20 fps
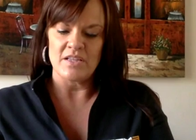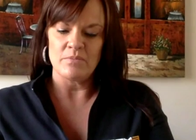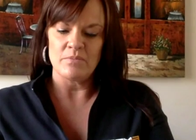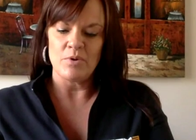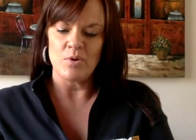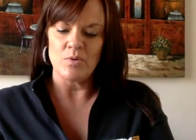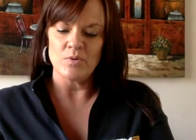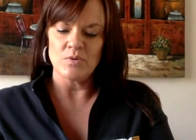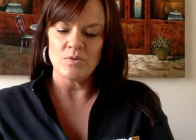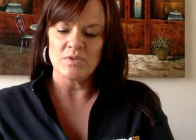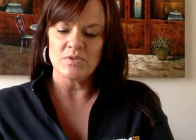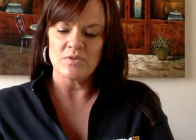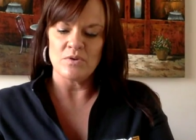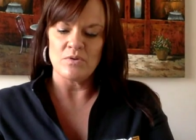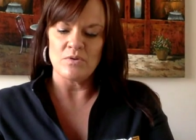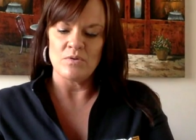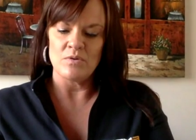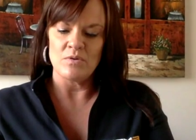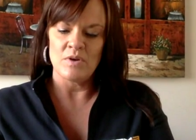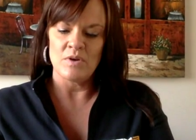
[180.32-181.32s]
the daily
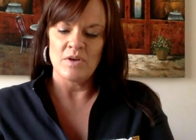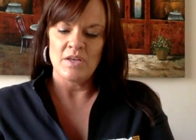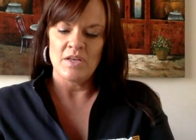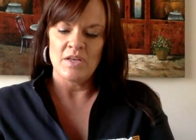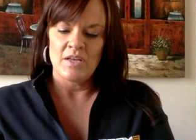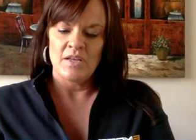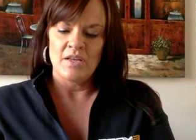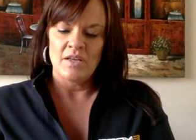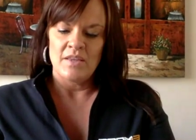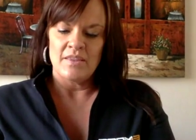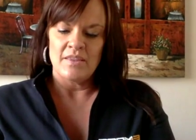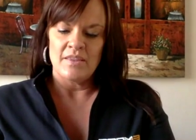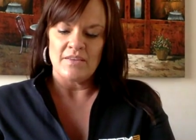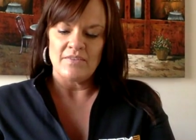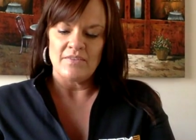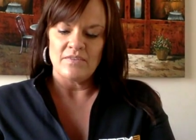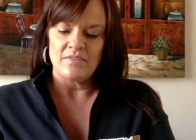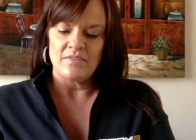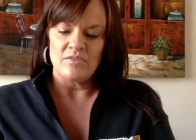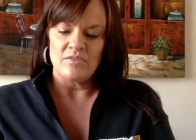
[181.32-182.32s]
post. So
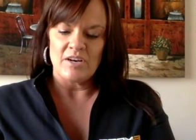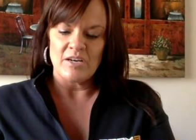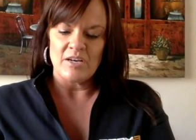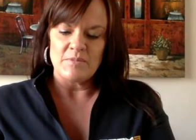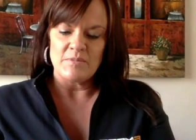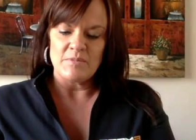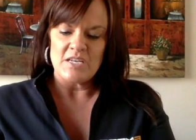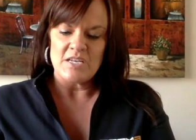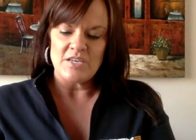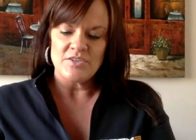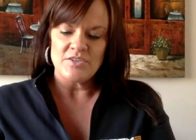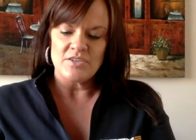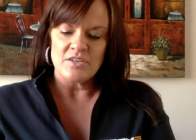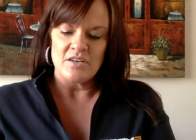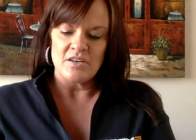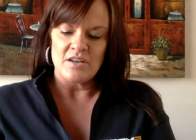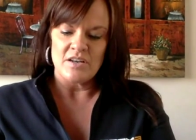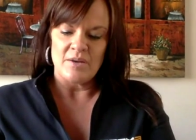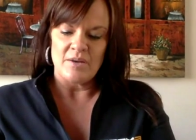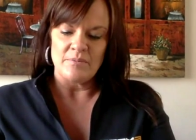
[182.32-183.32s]
that's a good
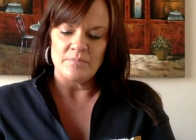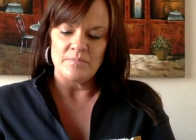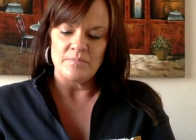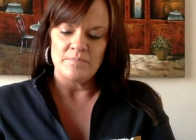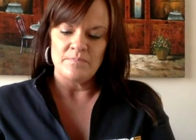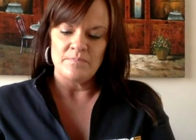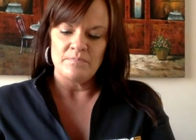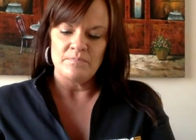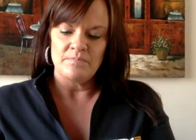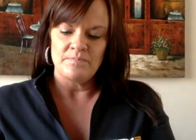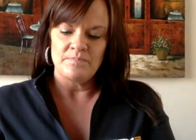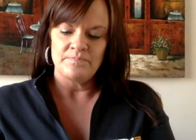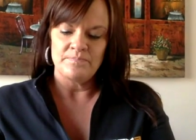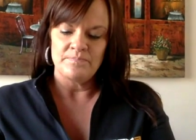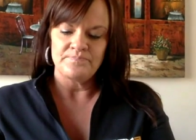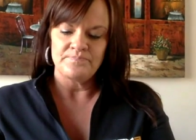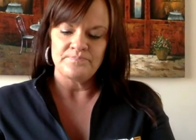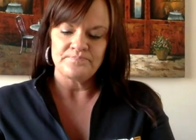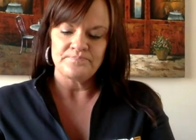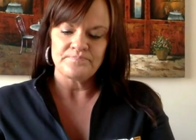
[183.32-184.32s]
recommendation.
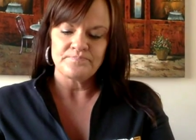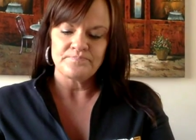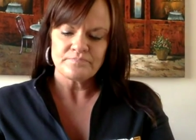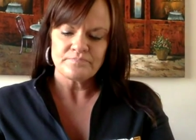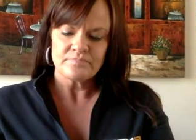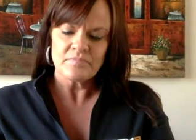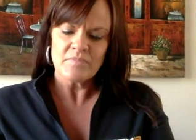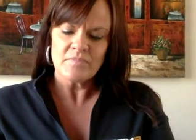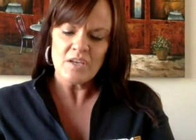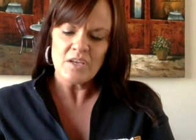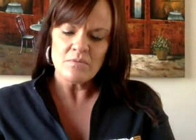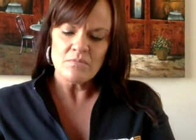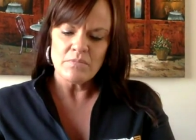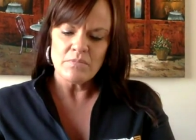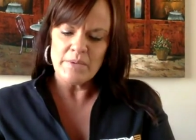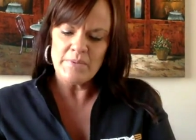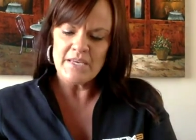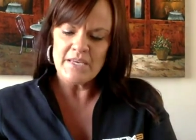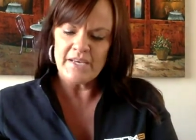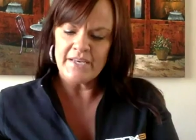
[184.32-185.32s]

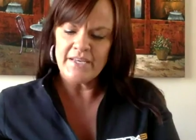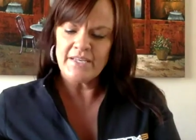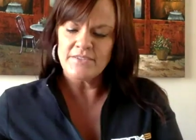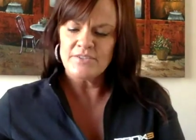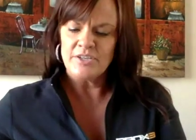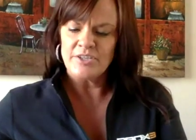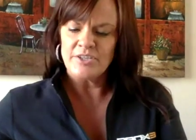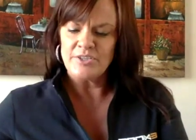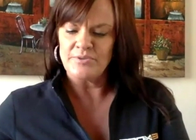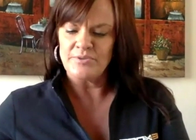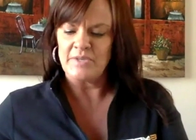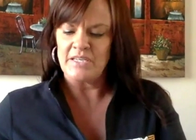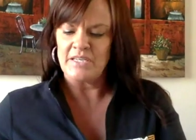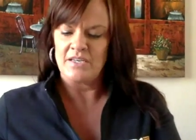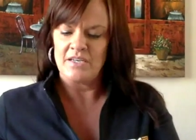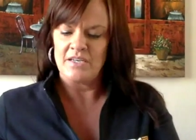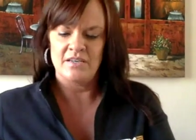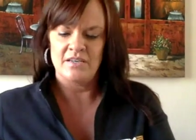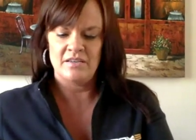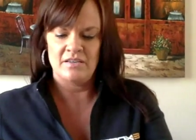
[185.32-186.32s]
Maybe I can start
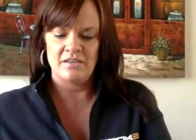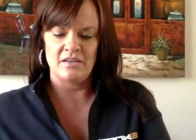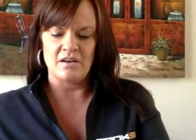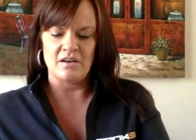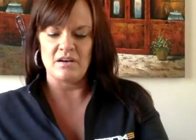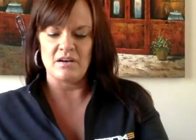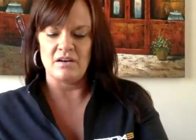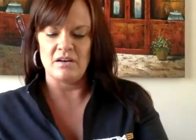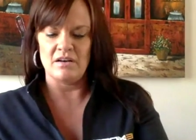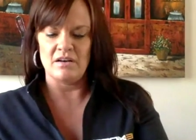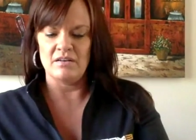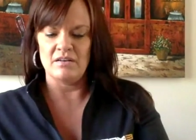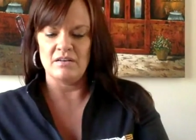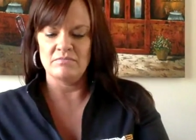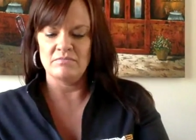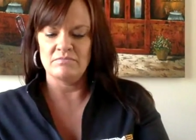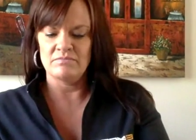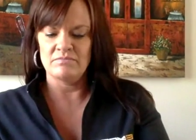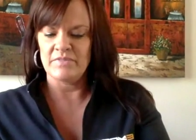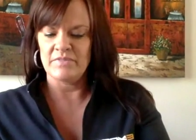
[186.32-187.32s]
doing
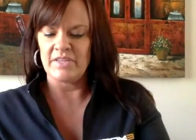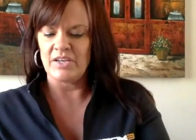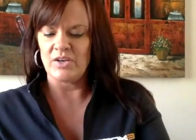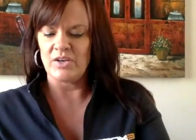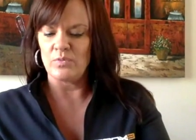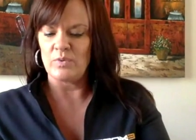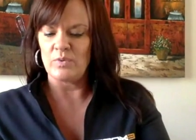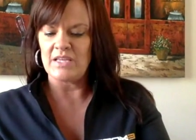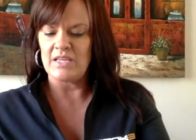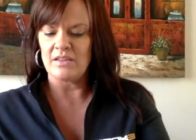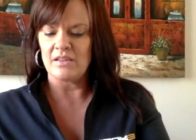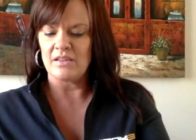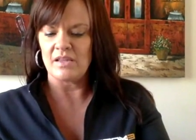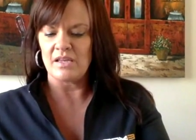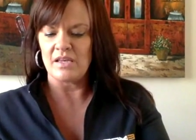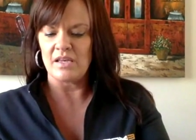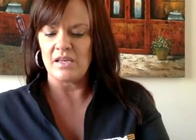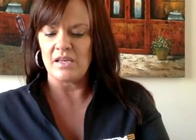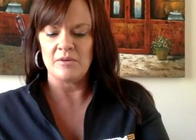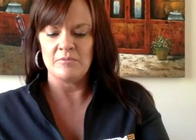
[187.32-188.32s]
like a
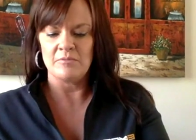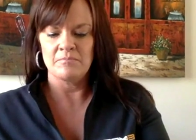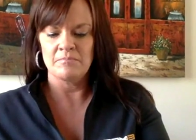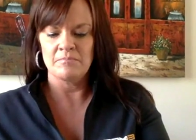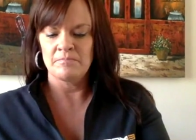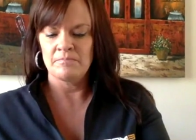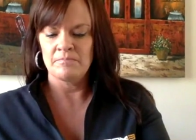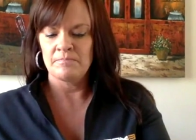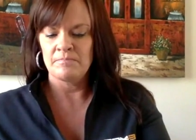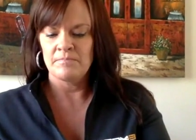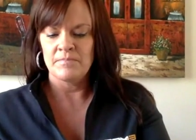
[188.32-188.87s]
weekly